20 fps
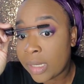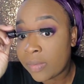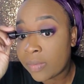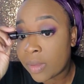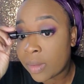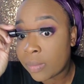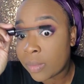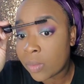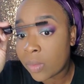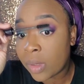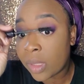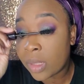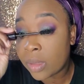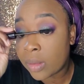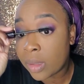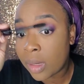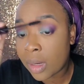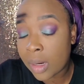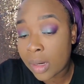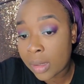them the way that
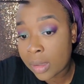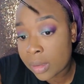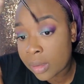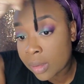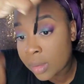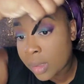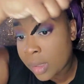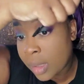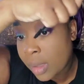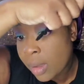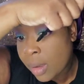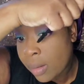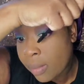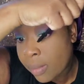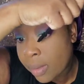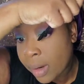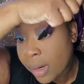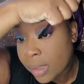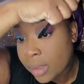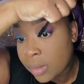they are.
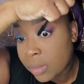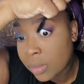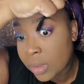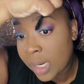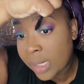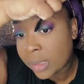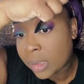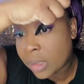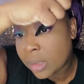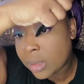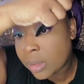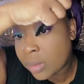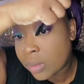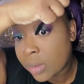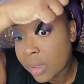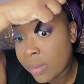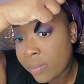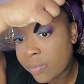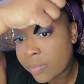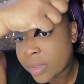But I do like the little
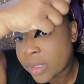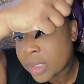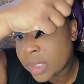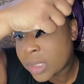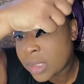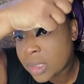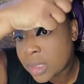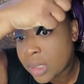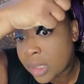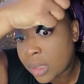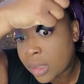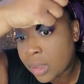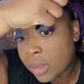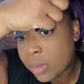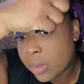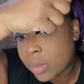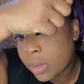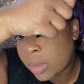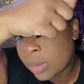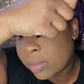emphasis and the
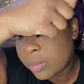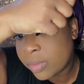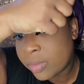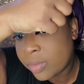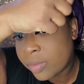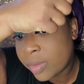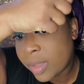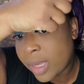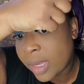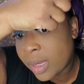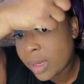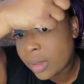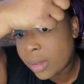little oomph that